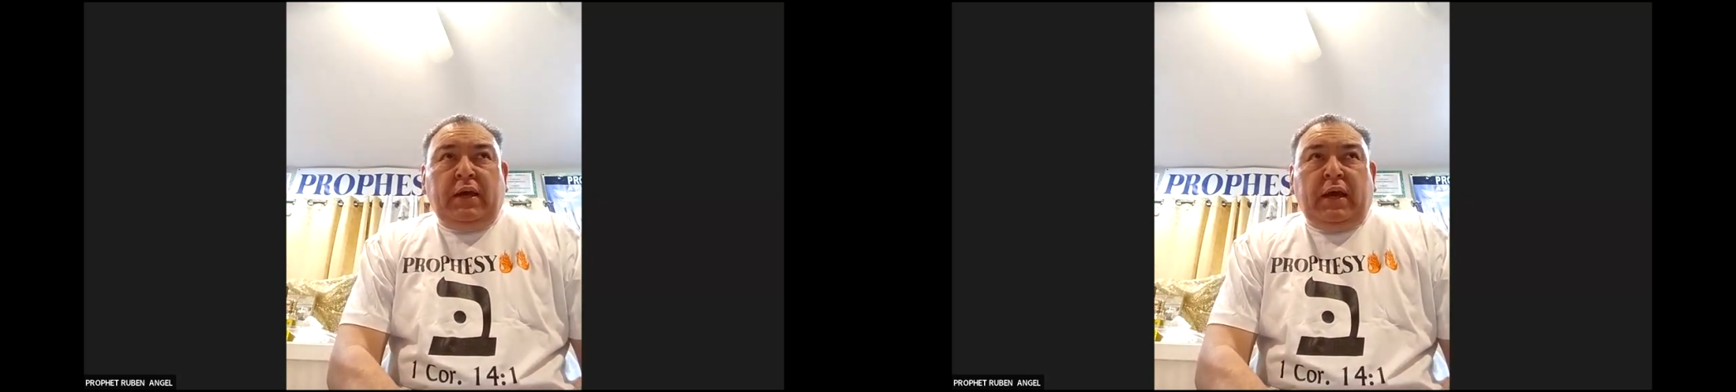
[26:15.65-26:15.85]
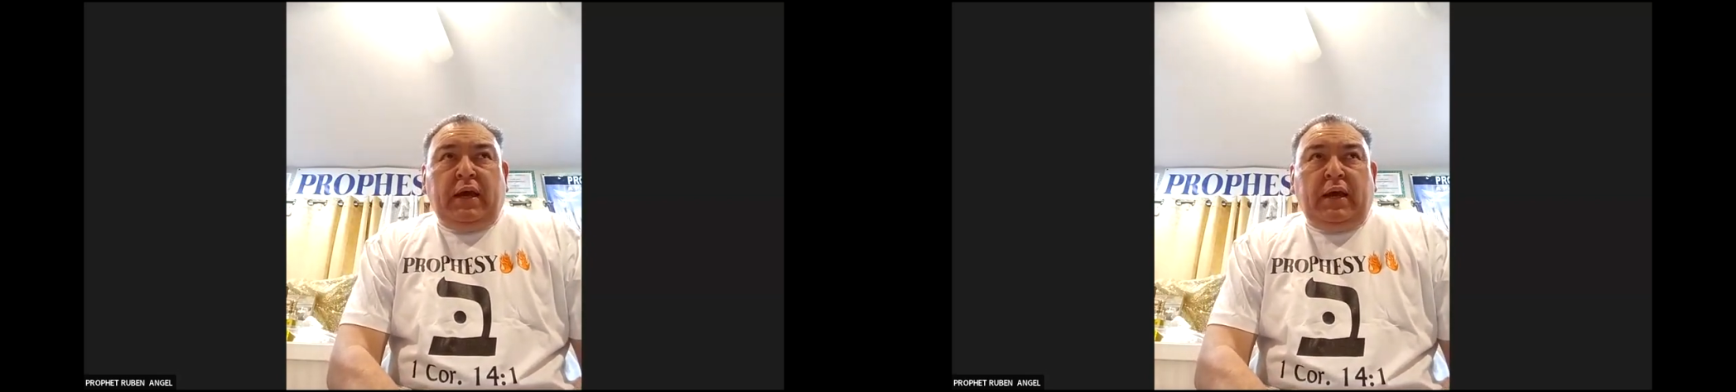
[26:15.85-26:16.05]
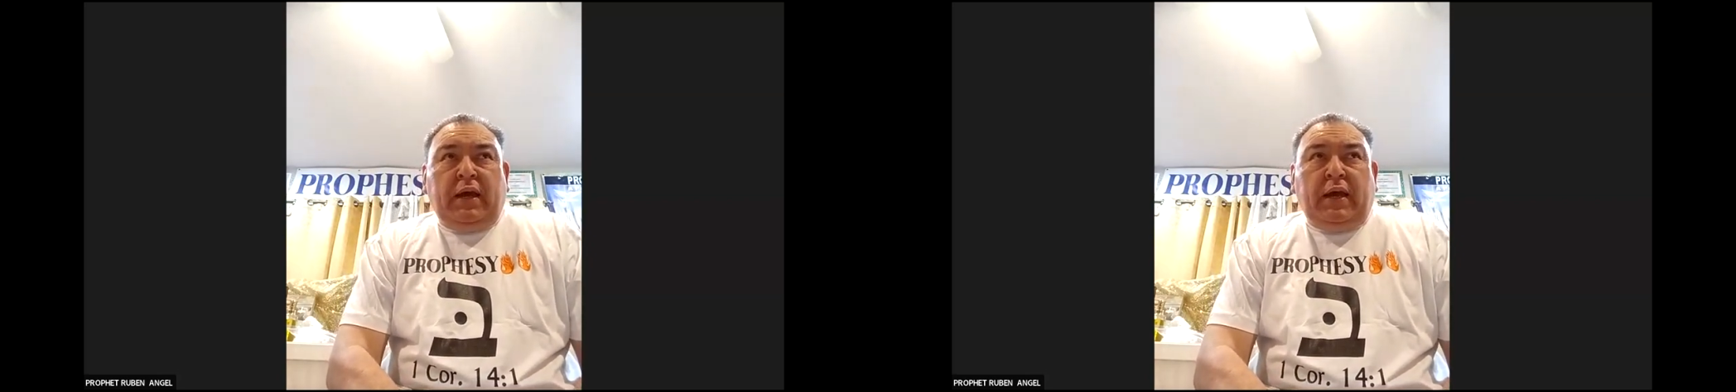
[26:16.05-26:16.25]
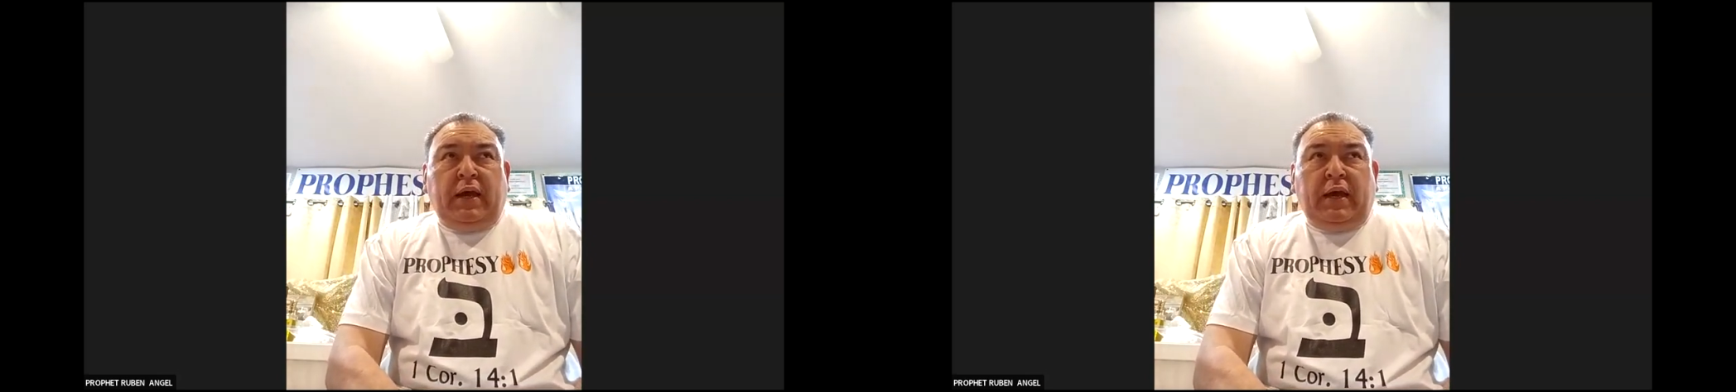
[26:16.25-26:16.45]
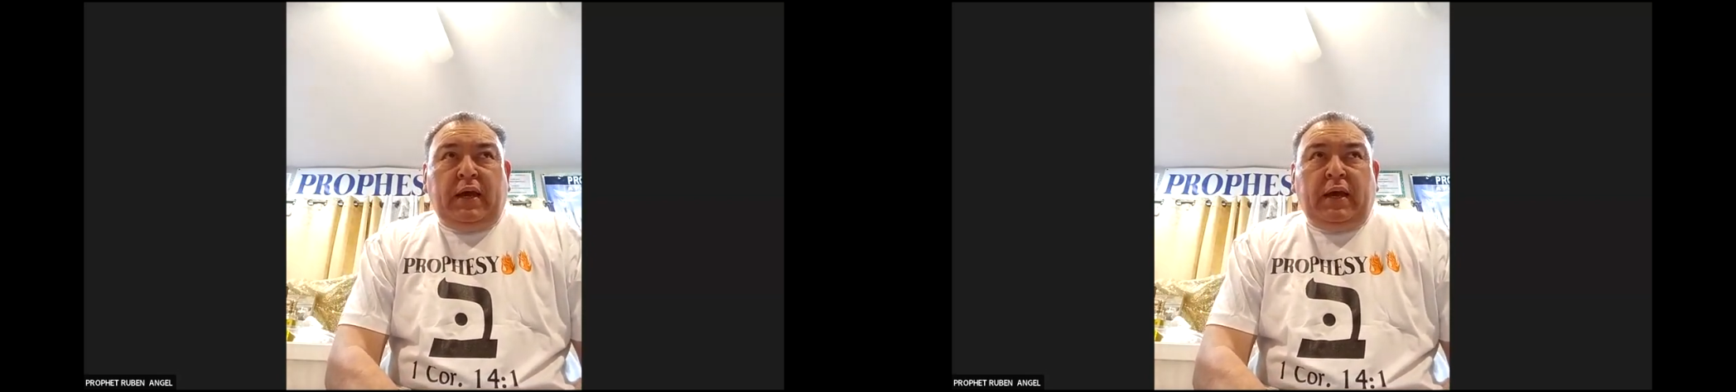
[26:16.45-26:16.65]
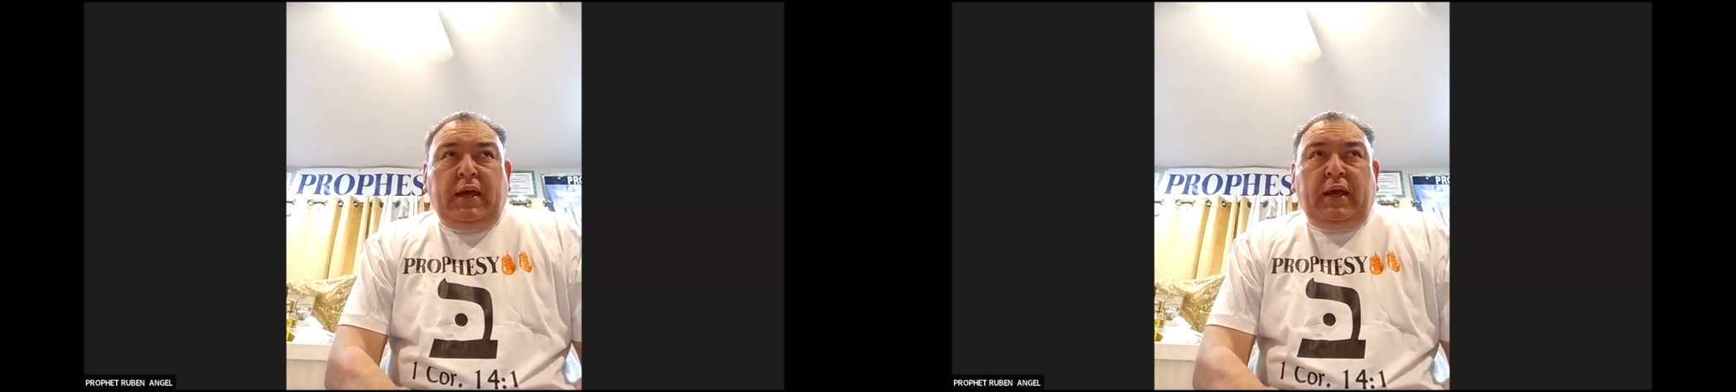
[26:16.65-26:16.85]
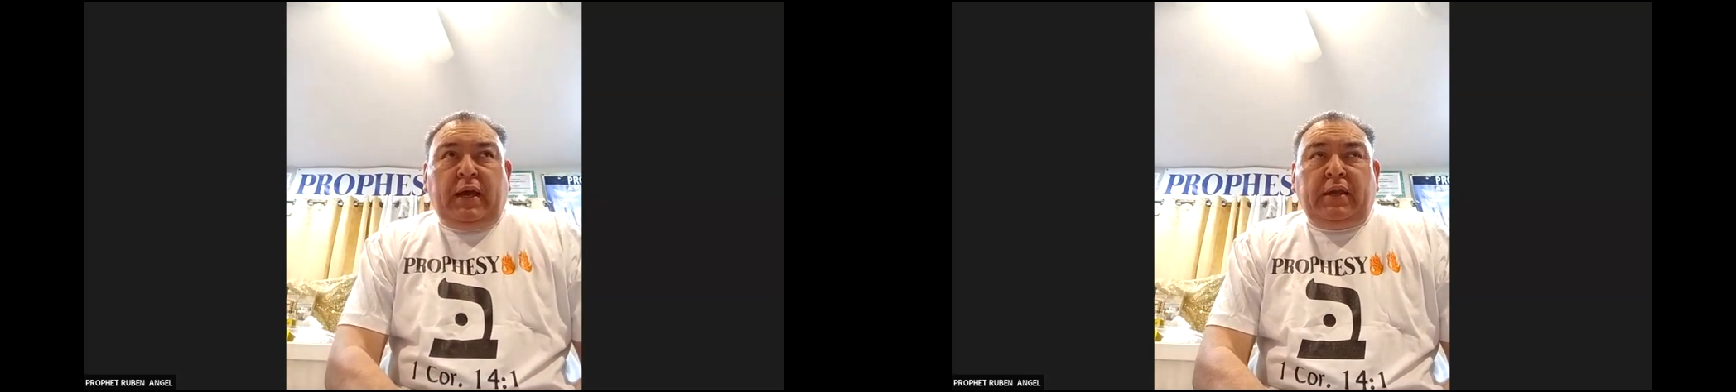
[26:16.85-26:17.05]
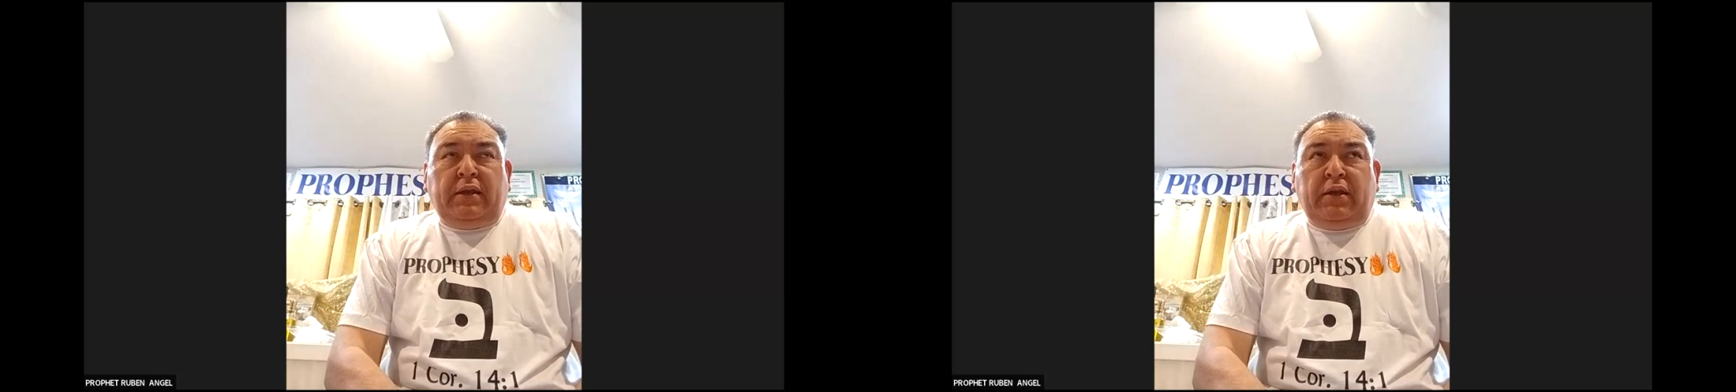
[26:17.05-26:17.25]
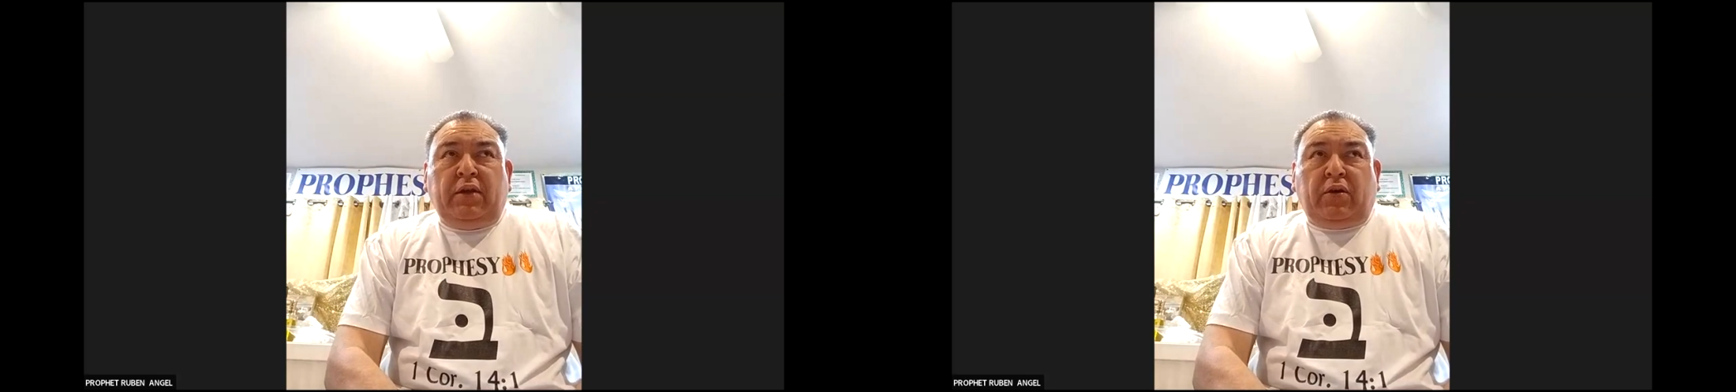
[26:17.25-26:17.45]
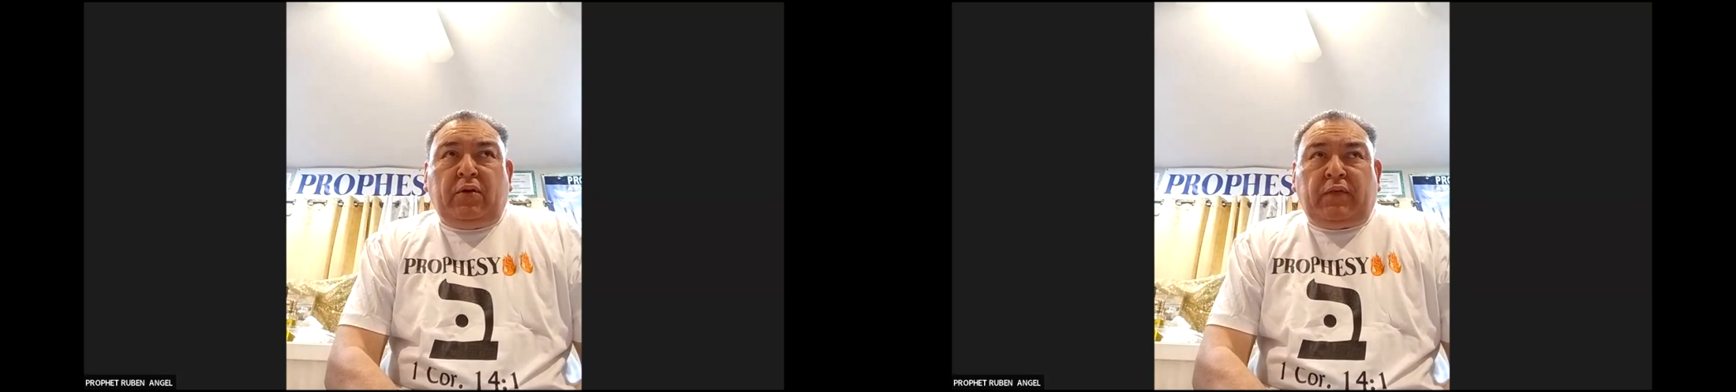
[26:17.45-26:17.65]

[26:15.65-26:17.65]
and, and, and you know